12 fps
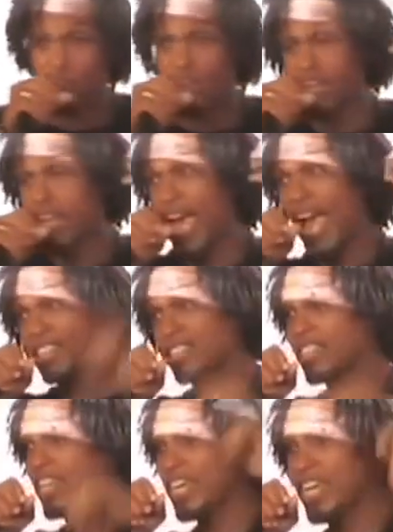on a,
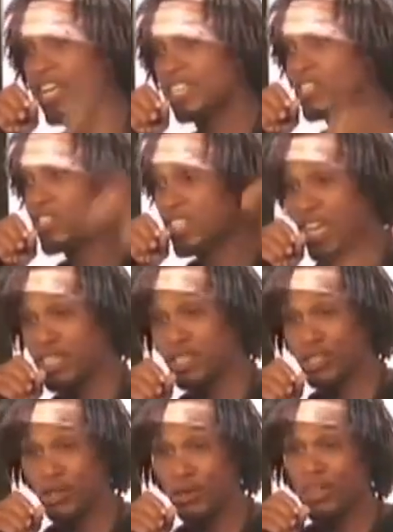actually an
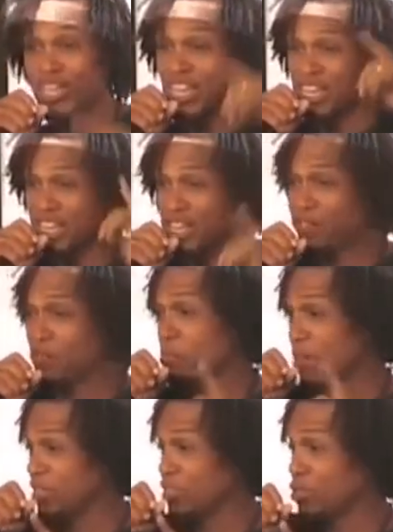educational and
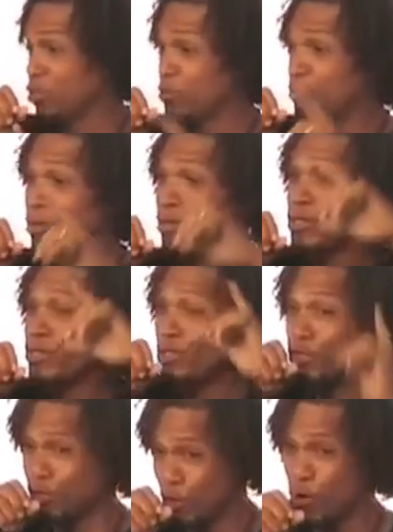informational
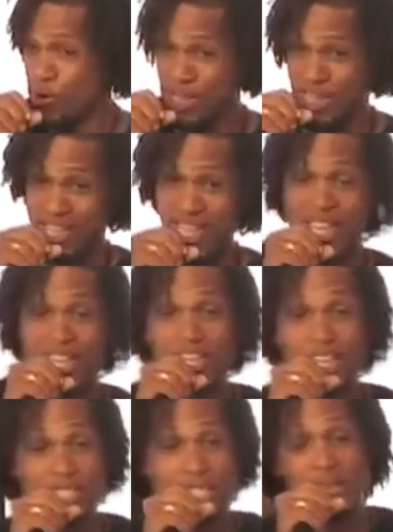journey.
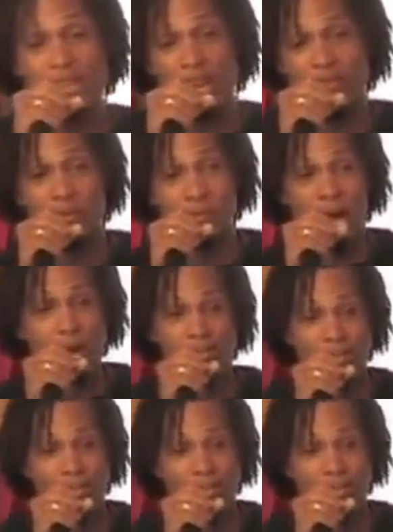Let's give it up for my